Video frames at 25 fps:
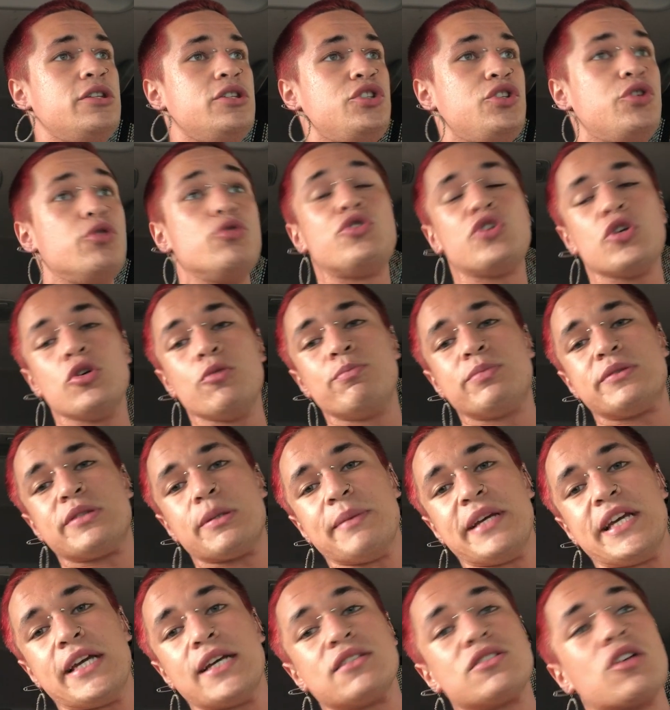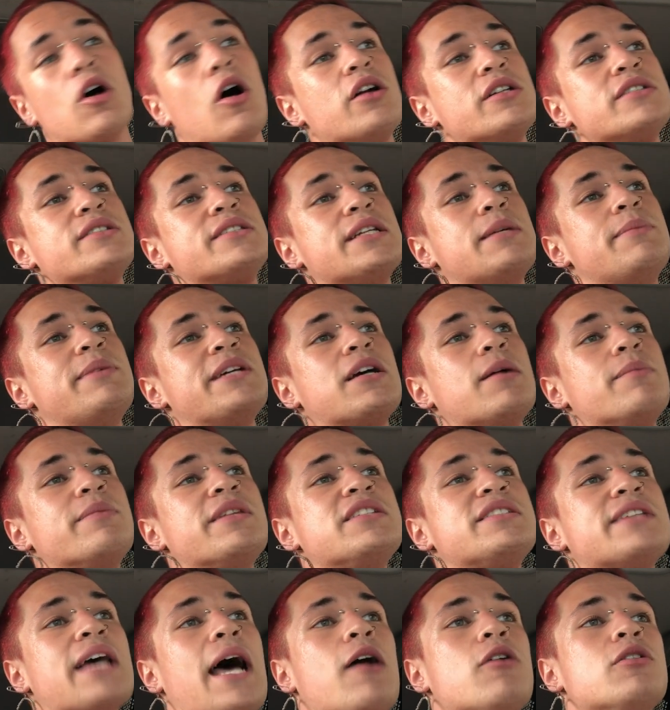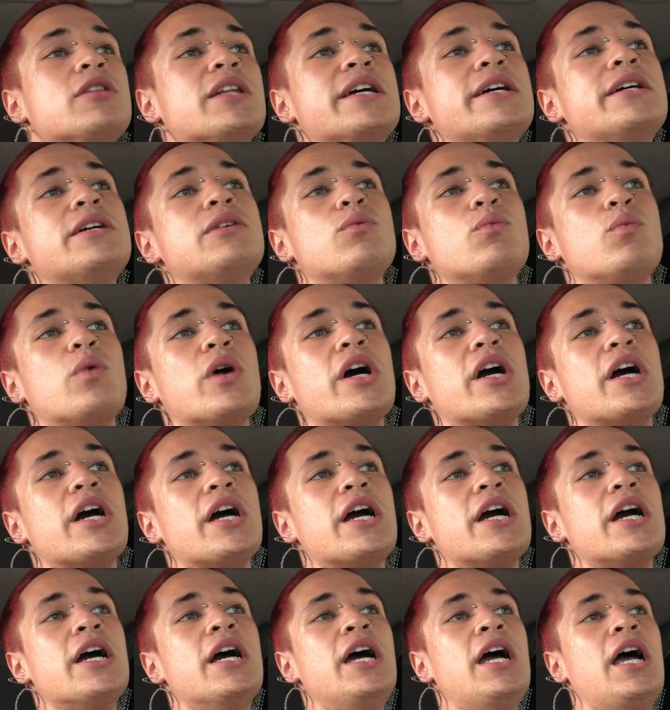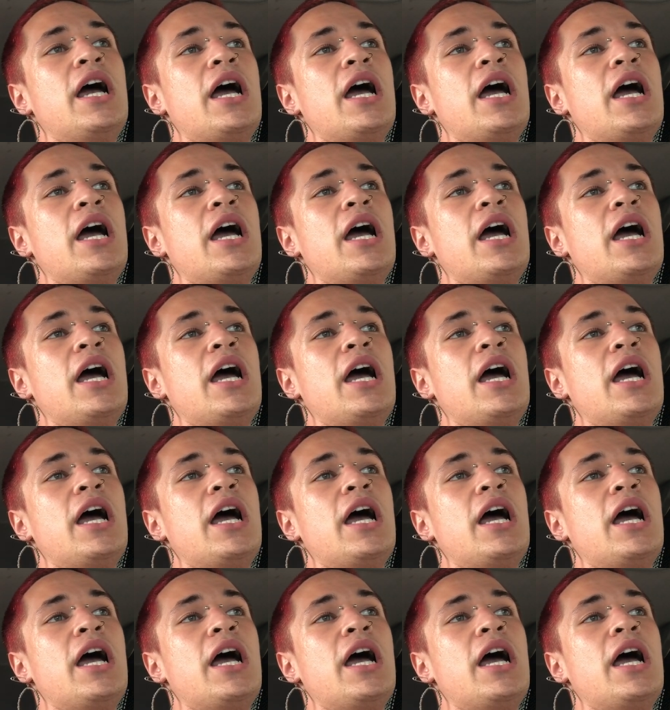YouTube to me has honestly become this outlet where